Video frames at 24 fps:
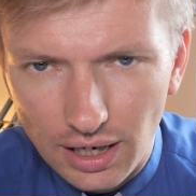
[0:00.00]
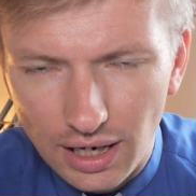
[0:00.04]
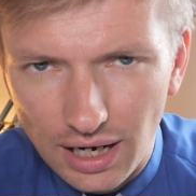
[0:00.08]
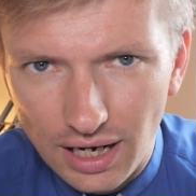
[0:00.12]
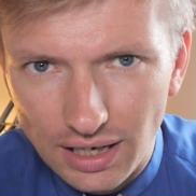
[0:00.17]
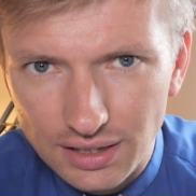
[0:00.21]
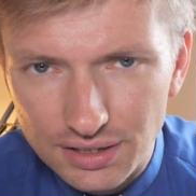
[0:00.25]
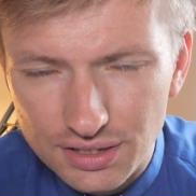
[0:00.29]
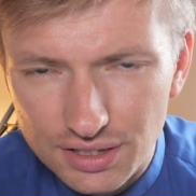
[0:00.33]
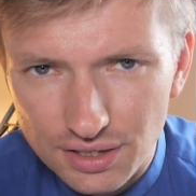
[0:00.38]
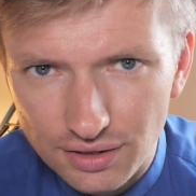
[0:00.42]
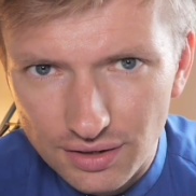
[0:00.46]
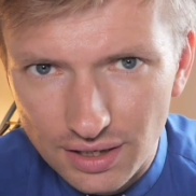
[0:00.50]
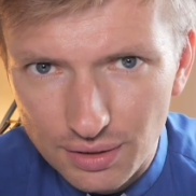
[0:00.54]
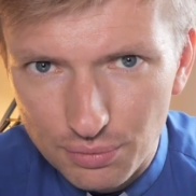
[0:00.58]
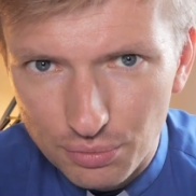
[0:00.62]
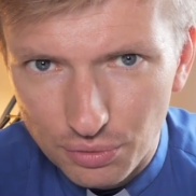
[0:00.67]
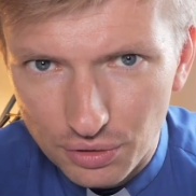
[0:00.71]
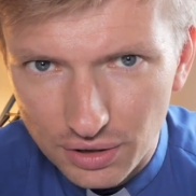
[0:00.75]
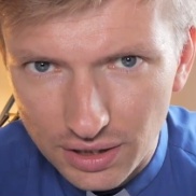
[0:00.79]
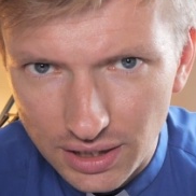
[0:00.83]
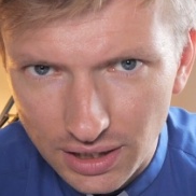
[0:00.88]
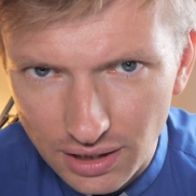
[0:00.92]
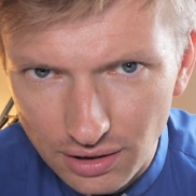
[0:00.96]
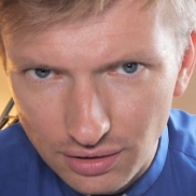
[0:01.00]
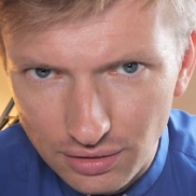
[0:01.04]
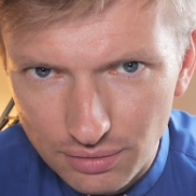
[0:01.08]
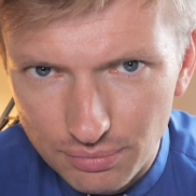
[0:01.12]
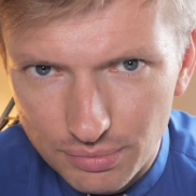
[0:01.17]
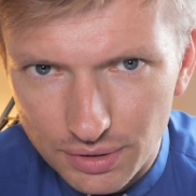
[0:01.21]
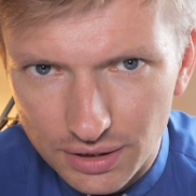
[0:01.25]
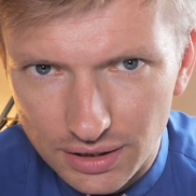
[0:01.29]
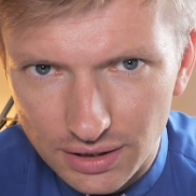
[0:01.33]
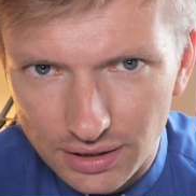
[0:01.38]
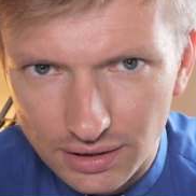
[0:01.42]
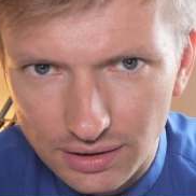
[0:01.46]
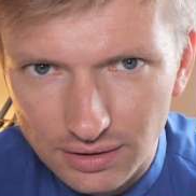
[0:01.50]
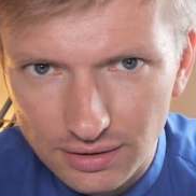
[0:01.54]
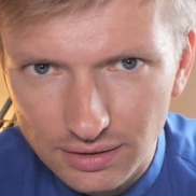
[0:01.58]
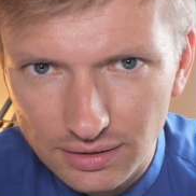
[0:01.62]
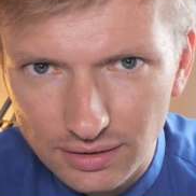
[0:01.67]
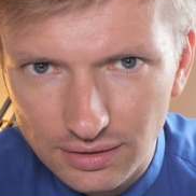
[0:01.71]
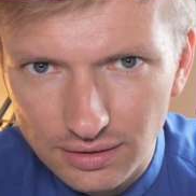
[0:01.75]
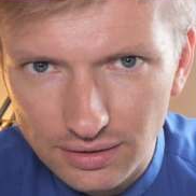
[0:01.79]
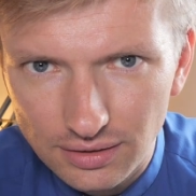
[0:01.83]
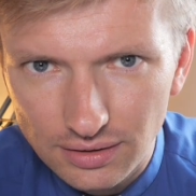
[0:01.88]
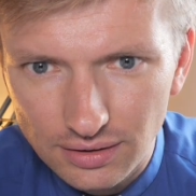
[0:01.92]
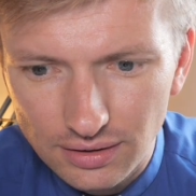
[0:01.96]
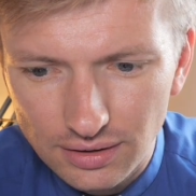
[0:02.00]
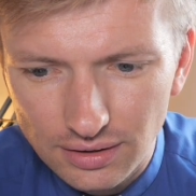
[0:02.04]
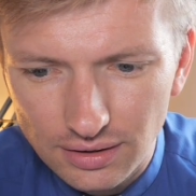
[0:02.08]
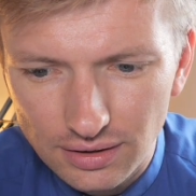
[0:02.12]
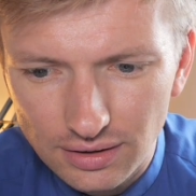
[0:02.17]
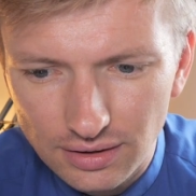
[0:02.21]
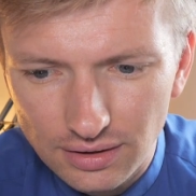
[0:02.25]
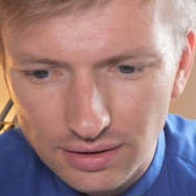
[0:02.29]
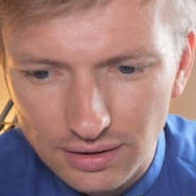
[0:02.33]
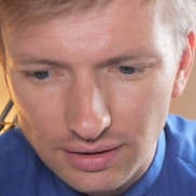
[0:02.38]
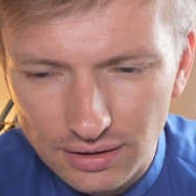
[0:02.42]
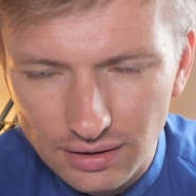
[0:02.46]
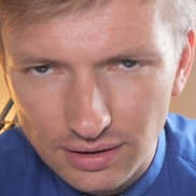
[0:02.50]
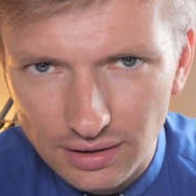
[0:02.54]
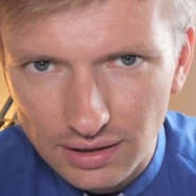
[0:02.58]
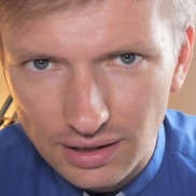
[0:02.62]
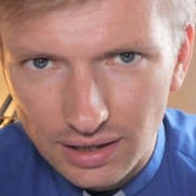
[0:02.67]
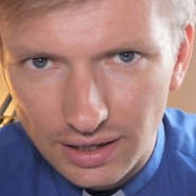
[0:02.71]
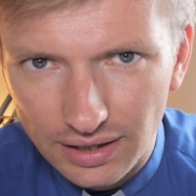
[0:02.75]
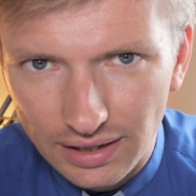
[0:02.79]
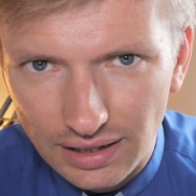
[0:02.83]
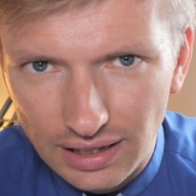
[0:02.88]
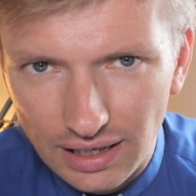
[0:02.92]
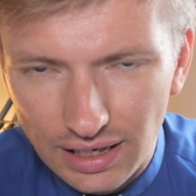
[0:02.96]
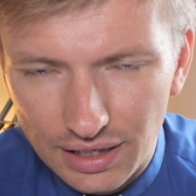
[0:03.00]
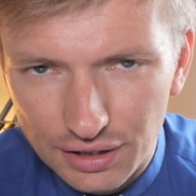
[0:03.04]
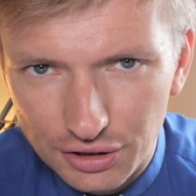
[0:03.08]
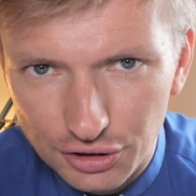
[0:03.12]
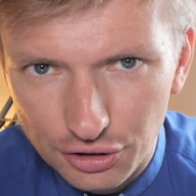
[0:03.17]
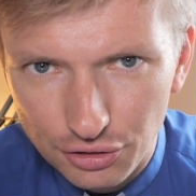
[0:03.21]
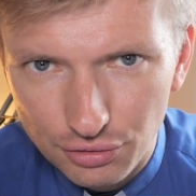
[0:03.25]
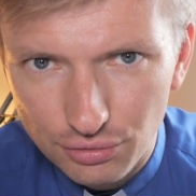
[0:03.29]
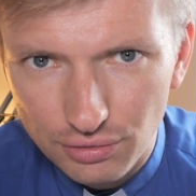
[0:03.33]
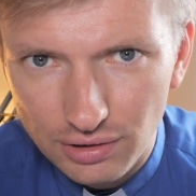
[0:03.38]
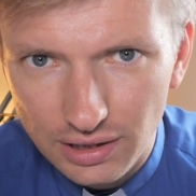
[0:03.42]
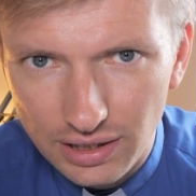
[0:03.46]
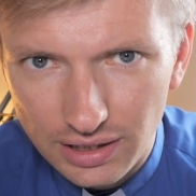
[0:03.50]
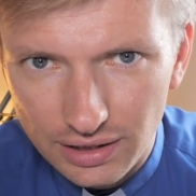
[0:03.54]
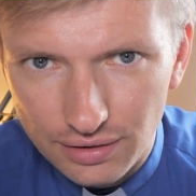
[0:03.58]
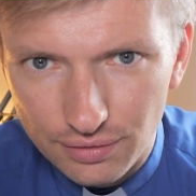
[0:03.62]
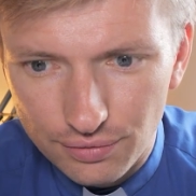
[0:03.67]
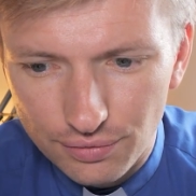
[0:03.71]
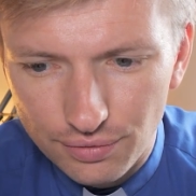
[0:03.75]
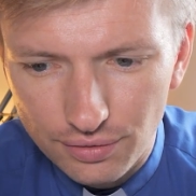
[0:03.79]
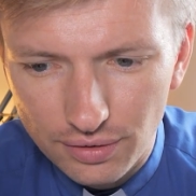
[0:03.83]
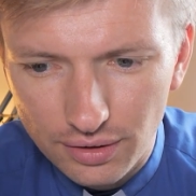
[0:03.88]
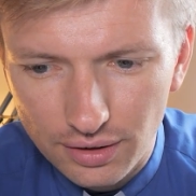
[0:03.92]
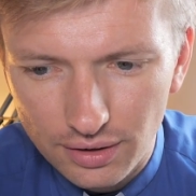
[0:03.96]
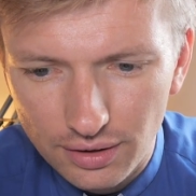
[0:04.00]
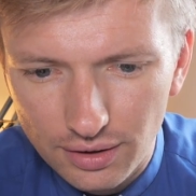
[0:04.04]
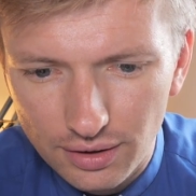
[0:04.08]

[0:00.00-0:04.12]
and so they will kill me and let you live.